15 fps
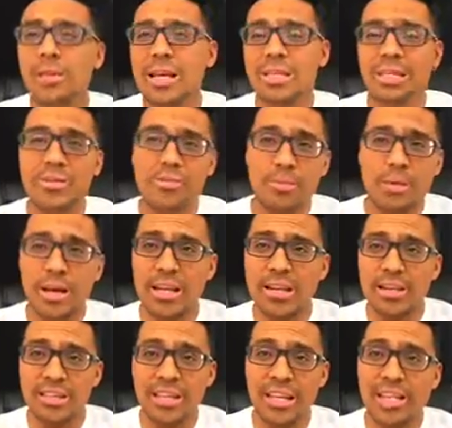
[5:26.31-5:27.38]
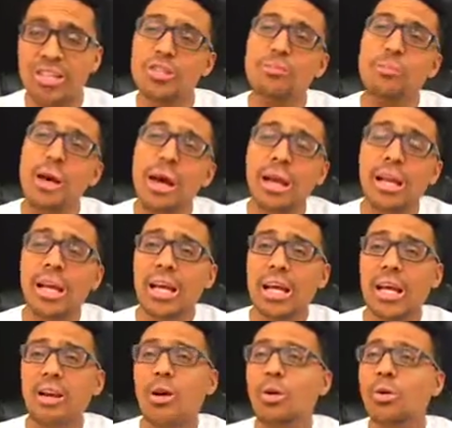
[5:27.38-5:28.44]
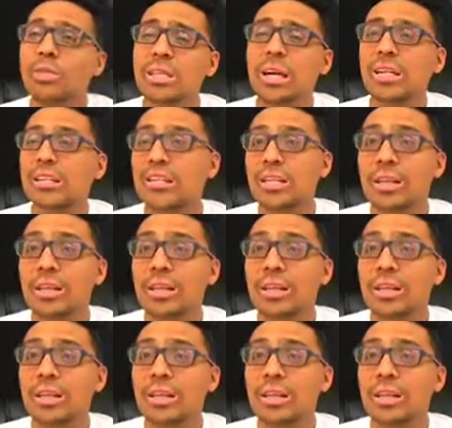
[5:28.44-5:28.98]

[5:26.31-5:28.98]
me as everybody else that I just met in a hotel,